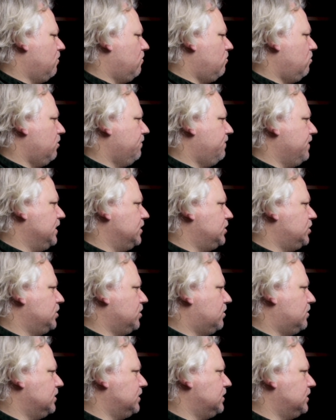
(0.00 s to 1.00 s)
all of these
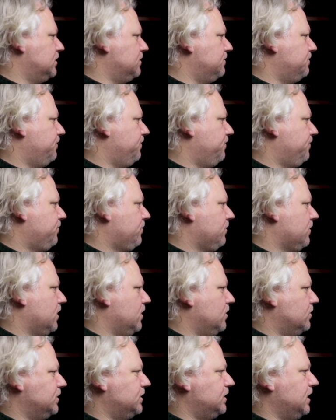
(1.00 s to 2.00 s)
shots,
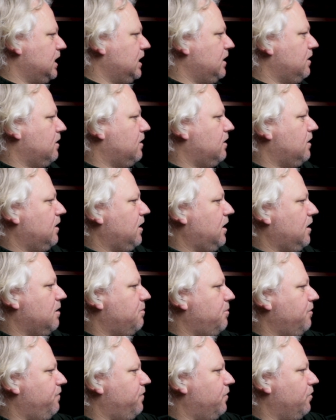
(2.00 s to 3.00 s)
you'll see in
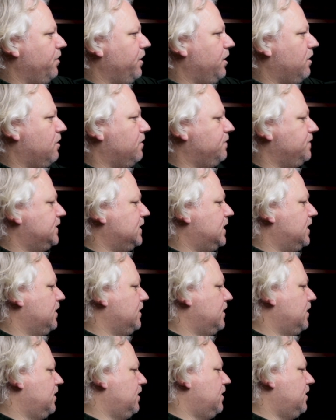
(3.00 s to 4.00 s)
the before and after
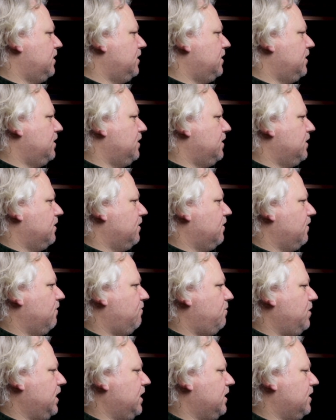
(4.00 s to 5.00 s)

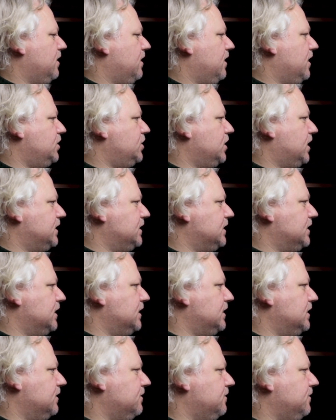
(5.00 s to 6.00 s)
have been
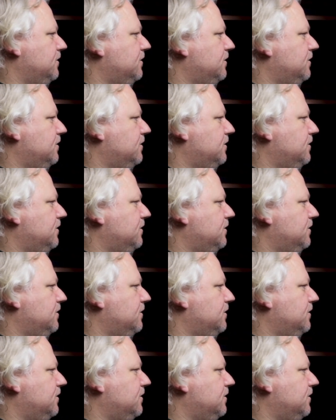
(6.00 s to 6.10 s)
adjusted